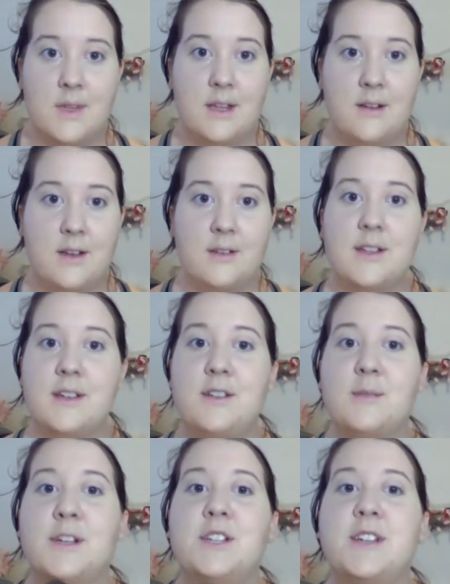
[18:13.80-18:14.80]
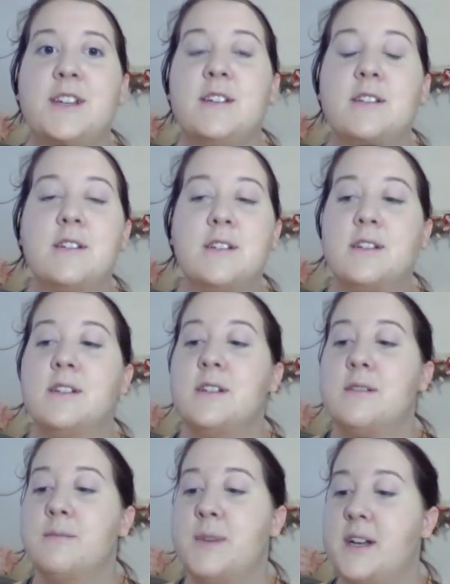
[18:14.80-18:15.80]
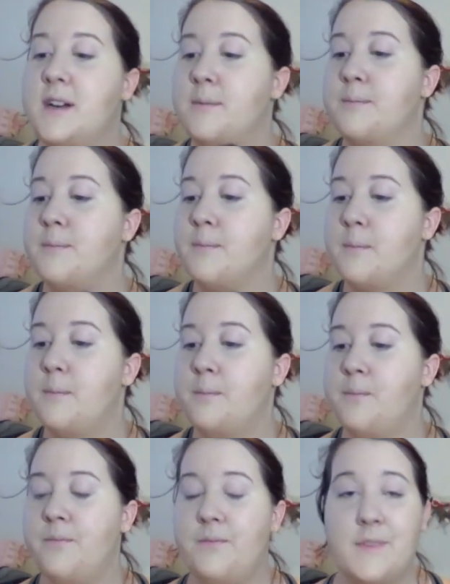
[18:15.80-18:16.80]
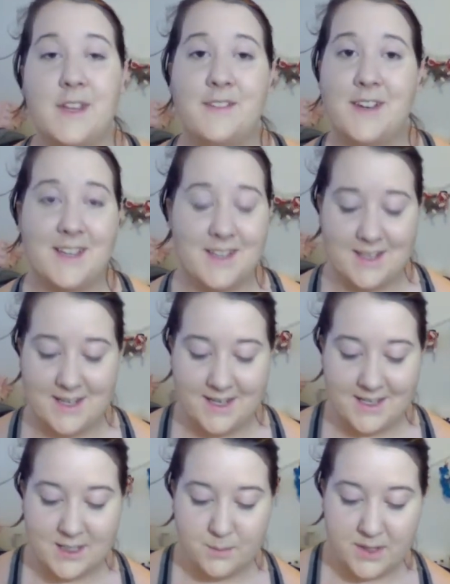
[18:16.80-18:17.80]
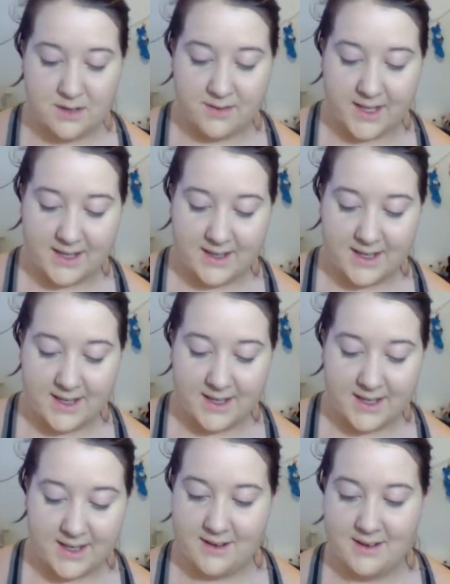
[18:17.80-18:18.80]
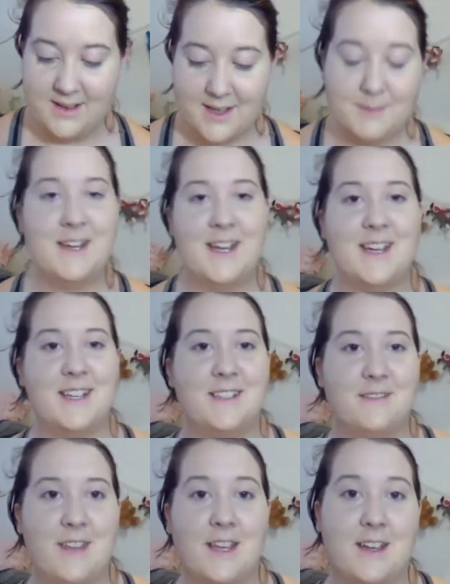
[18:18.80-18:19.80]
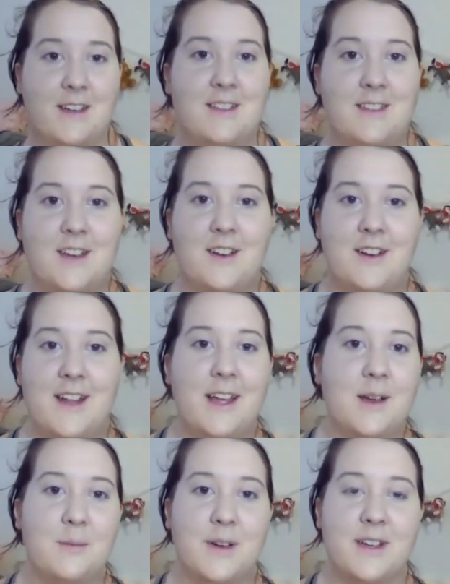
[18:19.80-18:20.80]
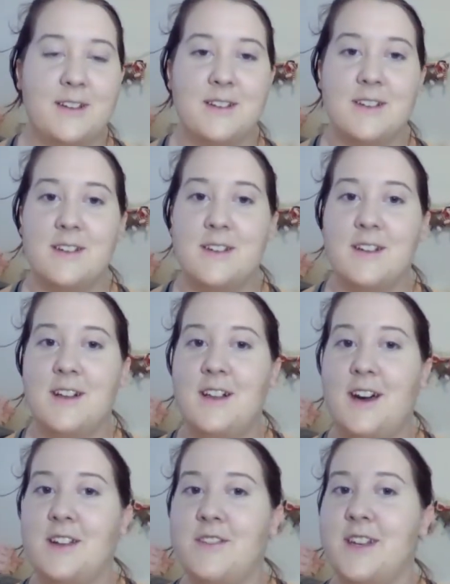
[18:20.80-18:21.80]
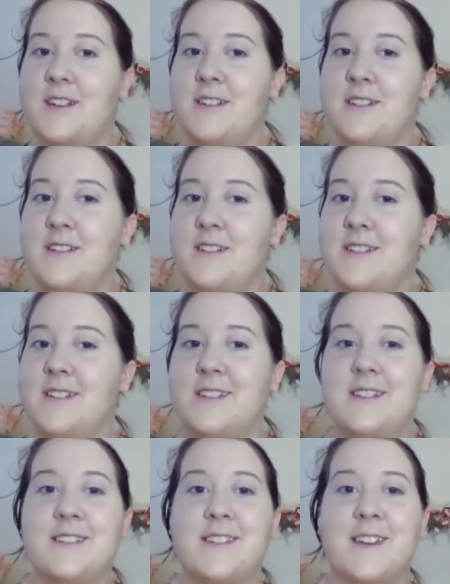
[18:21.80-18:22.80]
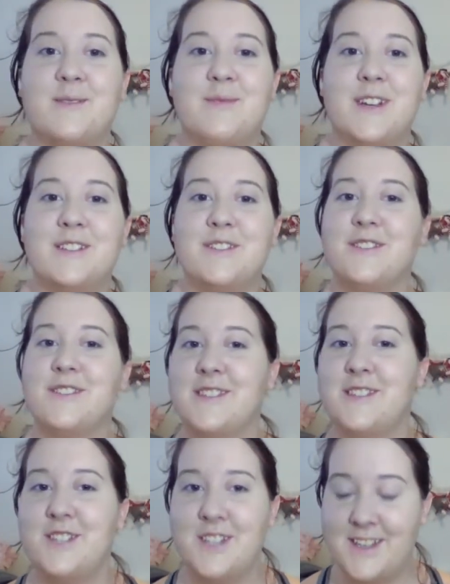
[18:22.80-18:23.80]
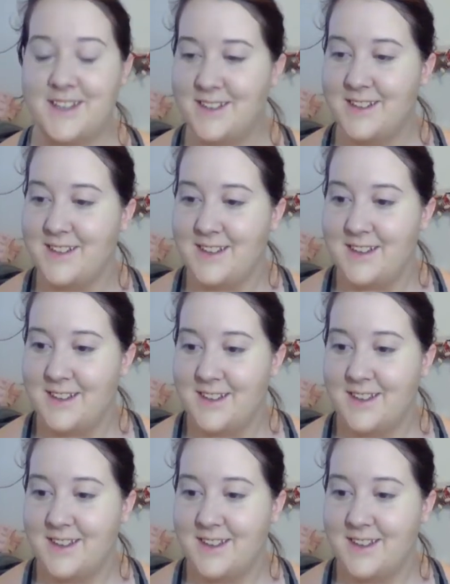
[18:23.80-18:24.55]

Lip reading: I don't know, I didn't do much to it. But I've got like the tiniest bit of like neck fat. Like my neck is like a thicker neck, but a lot of it is like muscles and shit.